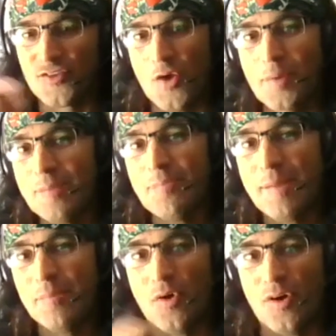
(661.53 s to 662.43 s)
There's so
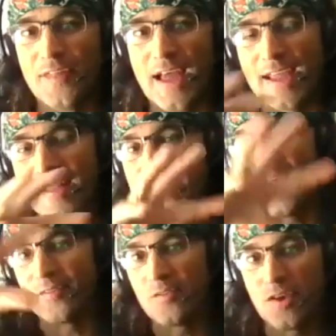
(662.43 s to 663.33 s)
many people in
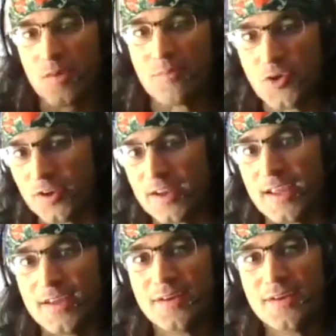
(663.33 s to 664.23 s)
that
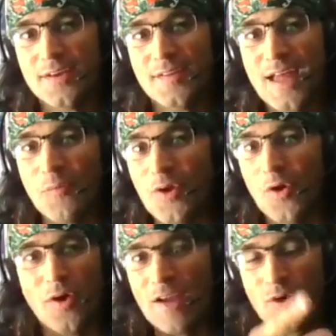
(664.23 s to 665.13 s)
community
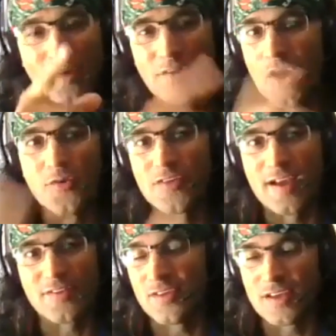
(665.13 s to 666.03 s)
that everyone
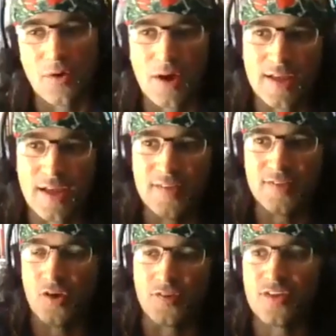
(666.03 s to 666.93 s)
knows us. So they go, oh
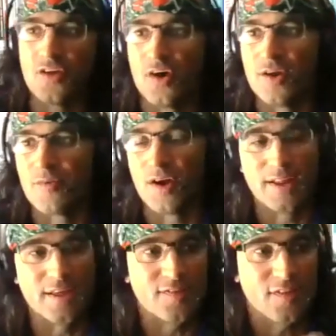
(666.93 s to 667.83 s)
yeah, he's the Aussie guy,
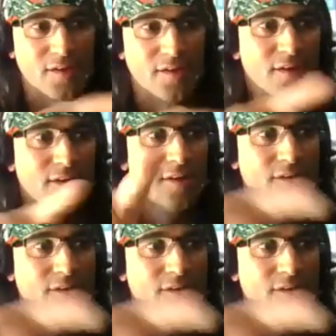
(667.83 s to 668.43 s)
right? He's the